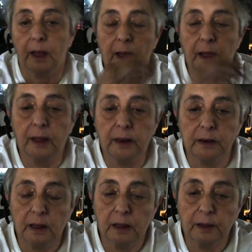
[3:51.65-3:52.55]

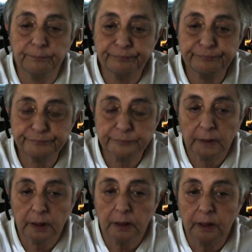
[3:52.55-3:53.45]
and
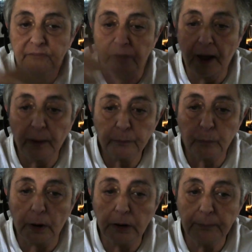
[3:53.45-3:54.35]
yeah,
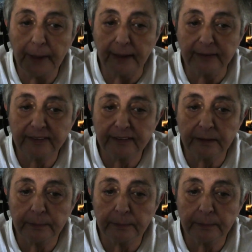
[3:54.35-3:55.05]
wear your mask.